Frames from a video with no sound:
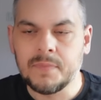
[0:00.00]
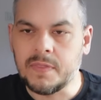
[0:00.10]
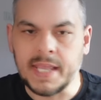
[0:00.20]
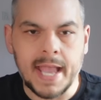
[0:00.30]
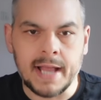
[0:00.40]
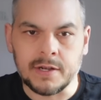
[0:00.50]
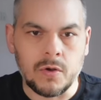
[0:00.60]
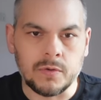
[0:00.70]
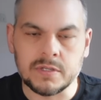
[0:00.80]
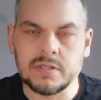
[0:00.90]
the
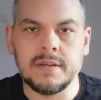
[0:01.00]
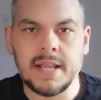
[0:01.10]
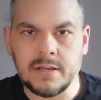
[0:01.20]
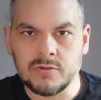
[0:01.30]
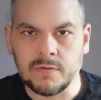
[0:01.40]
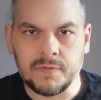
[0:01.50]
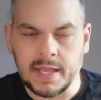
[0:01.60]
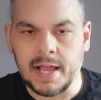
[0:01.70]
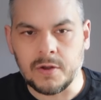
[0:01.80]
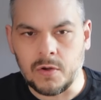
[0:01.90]
add-ons, the nature of the
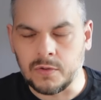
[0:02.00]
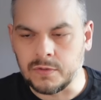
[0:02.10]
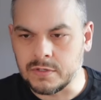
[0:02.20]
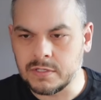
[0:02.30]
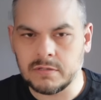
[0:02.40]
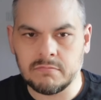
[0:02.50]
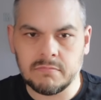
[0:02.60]
add-ons,